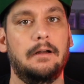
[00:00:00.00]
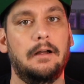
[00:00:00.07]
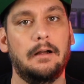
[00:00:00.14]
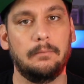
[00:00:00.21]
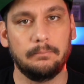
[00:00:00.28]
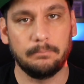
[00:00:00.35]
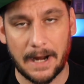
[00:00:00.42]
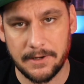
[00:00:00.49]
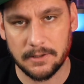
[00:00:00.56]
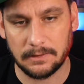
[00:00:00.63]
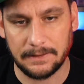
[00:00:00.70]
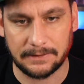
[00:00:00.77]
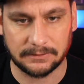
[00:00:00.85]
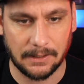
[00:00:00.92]
um, minor
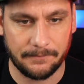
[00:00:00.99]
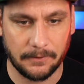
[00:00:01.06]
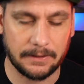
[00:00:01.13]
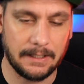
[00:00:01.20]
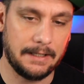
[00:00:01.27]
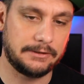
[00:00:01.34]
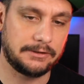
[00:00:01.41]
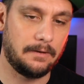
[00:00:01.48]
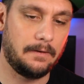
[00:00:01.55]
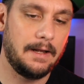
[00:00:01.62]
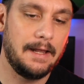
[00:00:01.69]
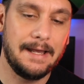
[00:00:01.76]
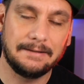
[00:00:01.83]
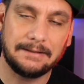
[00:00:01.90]
league stuff. Okay,
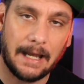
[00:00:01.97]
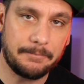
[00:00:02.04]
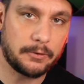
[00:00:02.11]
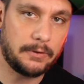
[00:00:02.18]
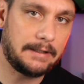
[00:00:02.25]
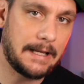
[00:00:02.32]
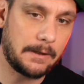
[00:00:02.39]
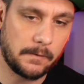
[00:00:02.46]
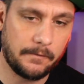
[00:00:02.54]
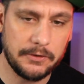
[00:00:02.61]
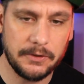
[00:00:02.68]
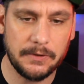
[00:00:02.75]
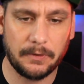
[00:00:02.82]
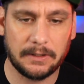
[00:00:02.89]
so top three Ken Griffey
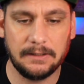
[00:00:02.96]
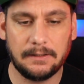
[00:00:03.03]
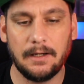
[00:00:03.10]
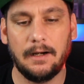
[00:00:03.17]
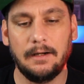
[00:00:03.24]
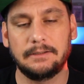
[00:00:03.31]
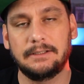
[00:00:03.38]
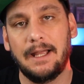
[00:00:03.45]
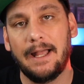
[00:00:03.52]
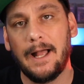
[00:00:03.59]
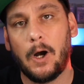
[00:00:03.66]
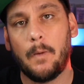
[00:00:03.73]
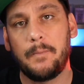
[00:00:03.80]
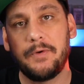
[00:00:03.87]
Jr. rookie cards.
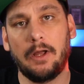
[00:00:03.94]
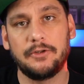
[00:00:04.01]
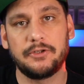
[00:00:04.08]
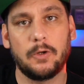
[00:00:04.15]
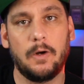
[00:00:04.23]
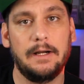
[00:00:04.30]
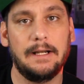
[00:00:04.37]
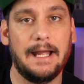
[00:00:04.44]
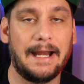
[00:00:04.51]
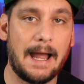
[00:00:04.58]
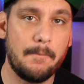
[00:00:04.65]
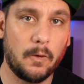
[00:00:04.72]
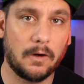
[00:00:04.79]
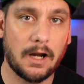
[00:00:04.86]
Hope you all enjoyed. I
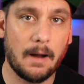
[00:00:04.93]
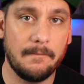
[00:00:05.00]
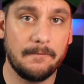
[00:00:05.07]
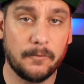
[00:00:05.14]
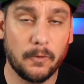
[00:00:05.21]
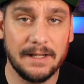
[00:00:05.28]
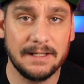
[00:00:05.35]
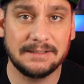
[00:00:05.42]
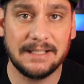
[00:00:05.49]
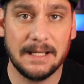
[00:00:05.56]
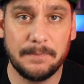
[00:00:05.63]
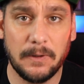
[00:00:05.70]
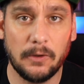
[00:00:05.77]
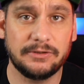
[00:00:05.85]
got more coming for you.
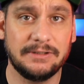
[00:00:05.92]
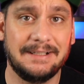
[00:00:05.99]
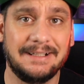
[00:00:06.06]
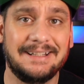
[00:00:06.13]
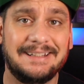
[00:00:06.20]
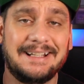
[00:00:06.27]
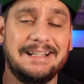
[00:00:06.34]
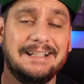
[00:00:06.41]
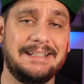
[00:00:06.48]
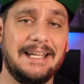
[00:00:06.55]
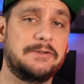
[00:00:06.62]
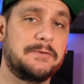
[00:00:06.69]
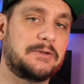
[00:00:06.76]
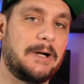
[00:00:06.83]
Stay posted. Click
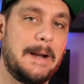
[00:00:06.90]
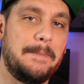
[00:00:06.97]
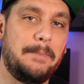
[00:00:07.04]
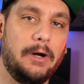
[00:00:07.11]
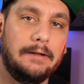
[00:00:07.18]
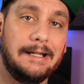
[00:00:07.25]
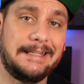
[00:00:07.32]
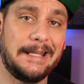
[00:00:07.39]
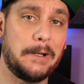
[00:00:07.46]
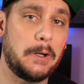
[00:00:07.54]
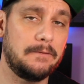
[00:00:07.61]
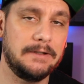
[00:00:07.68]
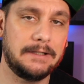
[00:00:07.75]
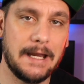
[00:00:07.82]
that subscribe button, hit that
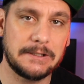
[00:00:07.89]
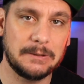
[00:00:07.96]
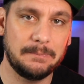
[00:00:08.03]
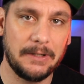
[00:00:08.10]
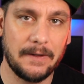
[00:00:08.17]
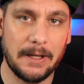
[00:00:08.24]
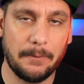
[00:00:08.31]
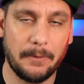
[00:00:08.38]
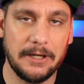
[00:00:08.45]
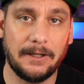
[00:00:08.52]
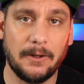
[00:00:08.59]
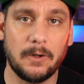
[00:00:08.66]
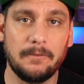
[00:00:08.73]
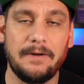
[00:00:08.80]
notification bell. That way you
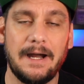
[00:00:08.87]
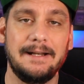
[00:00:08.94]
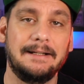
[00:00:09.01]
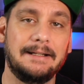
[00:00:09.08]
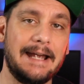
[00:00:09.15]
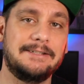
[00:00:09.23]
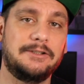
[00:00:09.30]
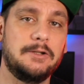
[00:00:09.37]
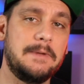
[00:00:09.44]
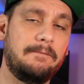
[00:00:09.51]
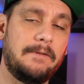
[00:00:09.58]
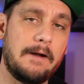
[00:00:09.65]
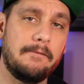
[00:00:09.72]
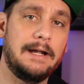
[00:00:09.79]
get notified. And guys, do me
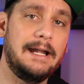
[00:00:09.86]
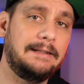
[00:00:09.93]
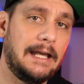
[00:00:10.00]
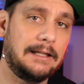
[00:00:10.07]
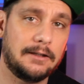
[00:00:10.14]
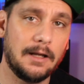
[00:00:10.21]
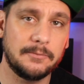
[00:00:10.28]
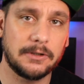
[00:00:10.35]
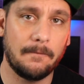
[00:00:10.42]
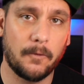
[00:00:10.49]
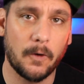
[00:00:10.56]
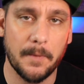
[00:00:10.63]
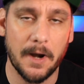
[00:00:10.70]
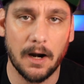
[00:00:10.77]
a favor, hit that thumbs
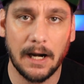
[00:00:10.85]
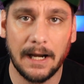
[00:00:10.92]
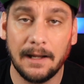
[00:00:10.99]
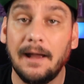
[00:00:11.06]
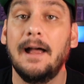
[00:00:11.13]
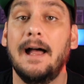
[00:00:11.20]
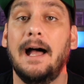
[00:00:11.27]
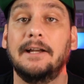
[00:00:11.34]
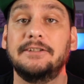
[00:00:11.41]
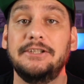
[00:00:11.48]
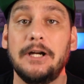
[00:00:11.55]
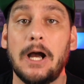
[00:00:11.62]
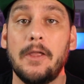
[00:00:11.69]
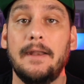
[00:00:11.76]
up for me. All right, I'll
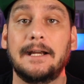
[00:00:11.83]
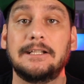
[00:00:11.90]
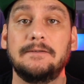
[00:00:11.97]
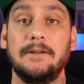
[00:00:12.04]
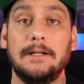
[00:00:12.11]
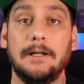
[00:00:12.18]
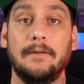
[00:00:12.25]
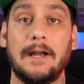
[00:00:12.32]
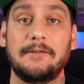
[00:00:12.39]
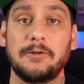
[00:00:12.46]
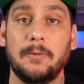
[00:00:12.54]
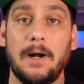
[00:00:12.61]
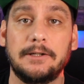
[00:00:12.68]
see you on the next video. Thanks